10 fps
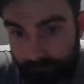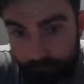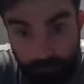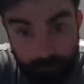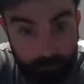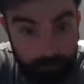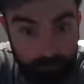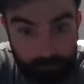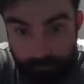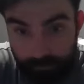
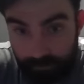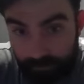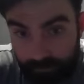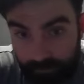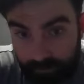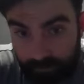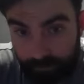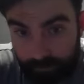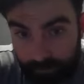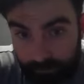Let's see. Seen everyone
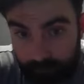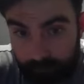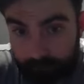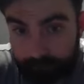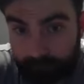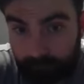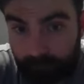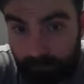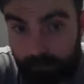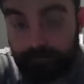now.
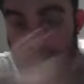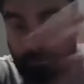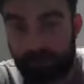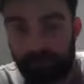Remember, Ophelia, if you